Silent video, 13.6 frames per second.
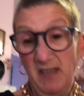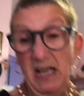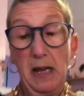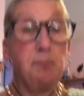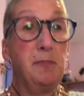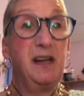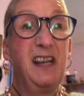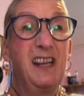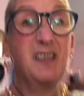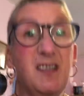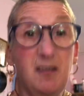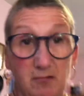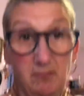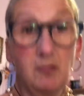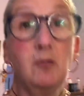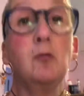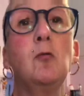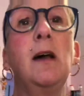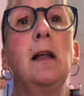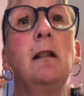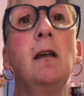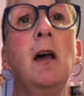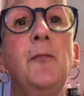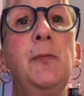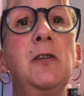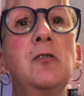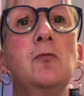10 minutes. Well,
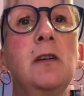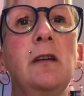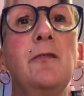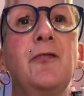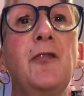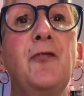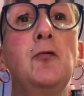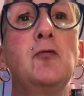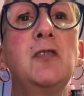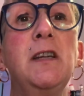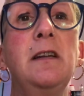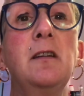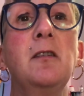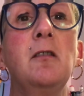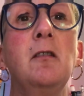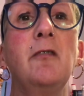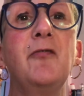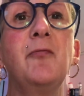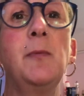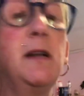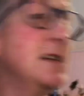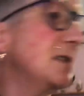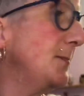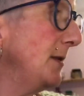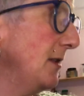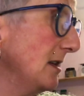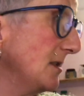I've been talking for 14.5 minutes,
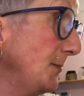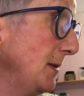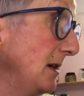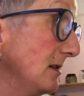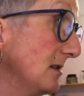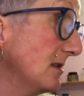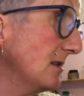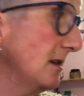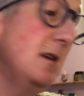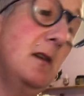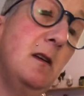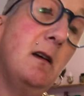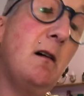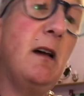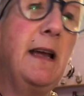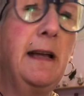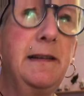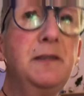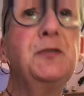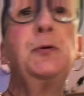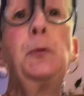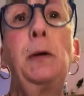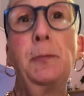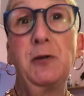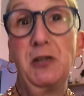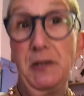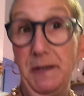but that's because I had
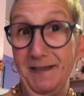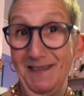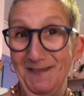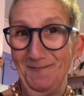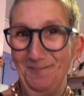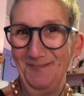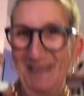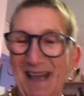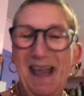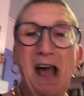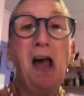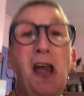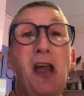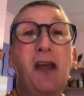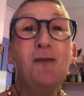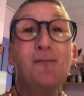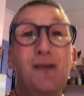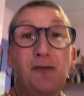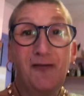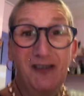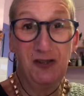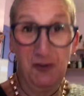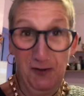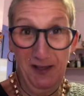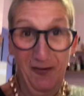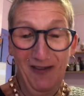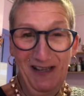interruptions. I hope you've
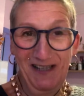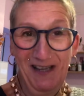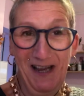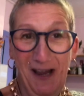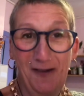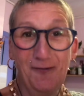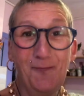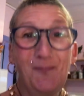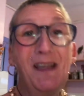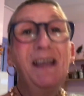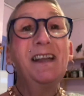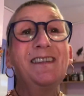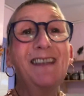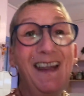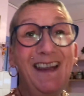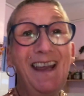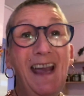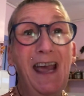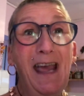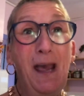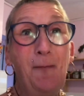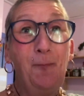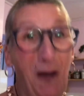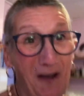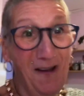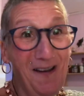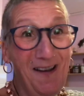enjoyed the video. Take care.
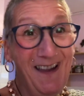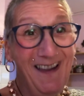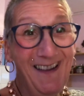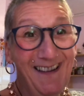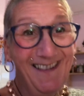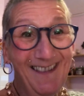Bye.